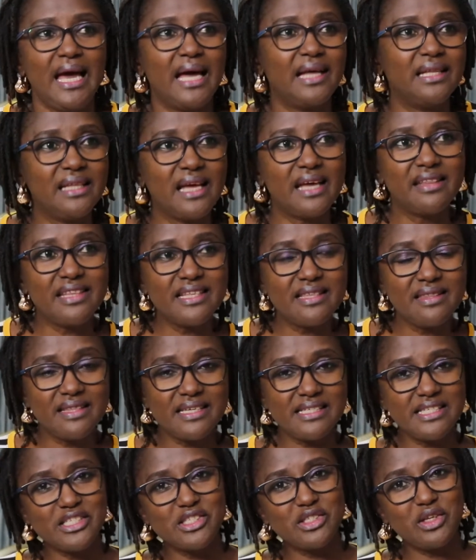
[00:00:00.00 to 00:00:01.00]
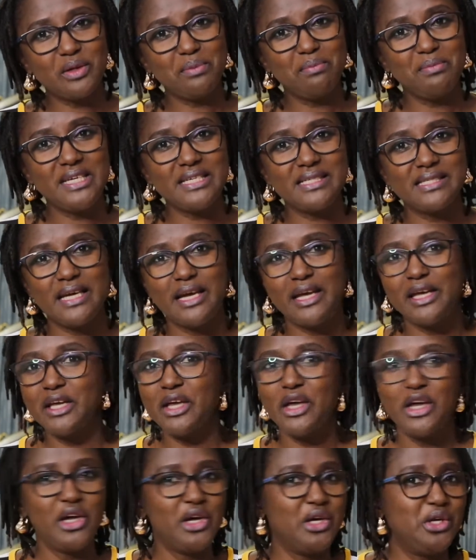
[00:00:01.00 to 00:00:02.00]
And this is not me
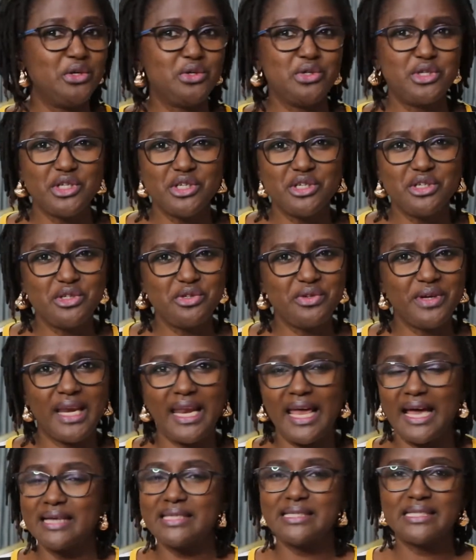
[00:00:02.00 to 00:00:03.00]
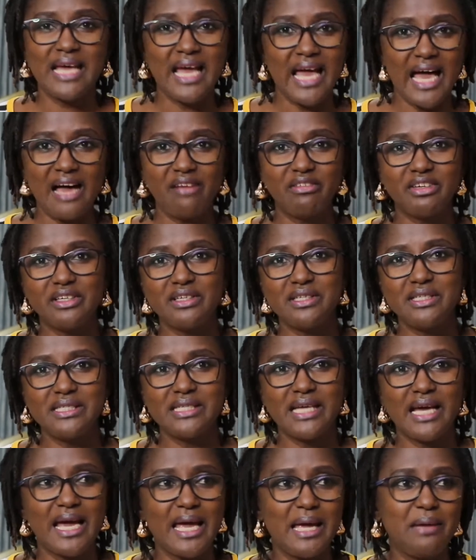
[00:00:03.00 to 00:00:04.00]
saying you shouldn't relax, have a good
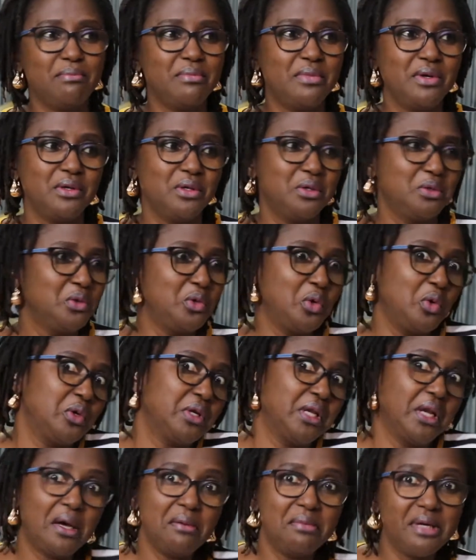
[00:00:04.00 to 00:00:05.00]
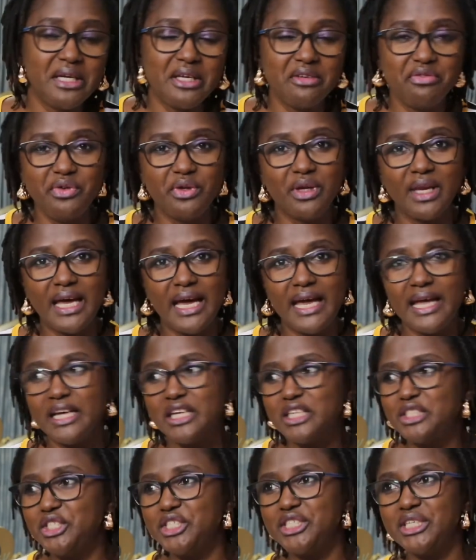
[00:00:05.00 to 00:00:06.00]
time, go clubbing if you
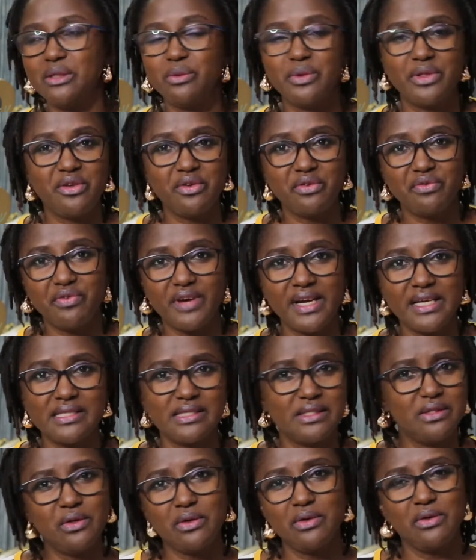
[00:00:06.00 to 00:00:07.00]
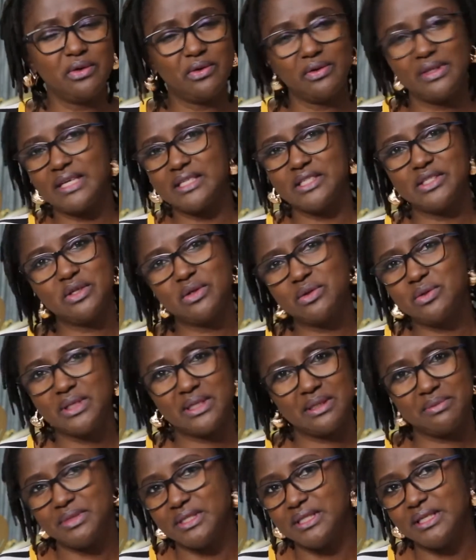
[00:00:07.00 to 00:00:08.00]
like, chill with your friends. No, that's not
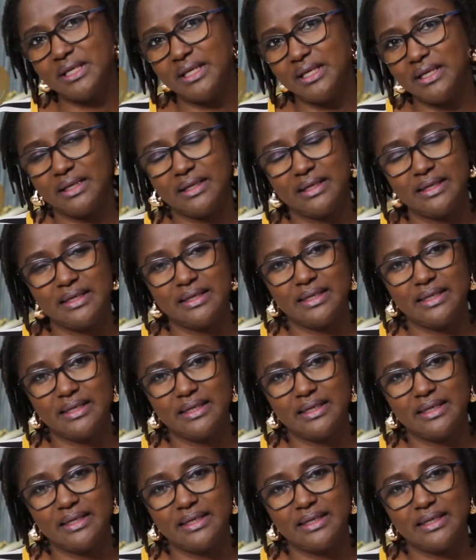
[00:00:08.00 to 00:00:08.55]
what I'm saying.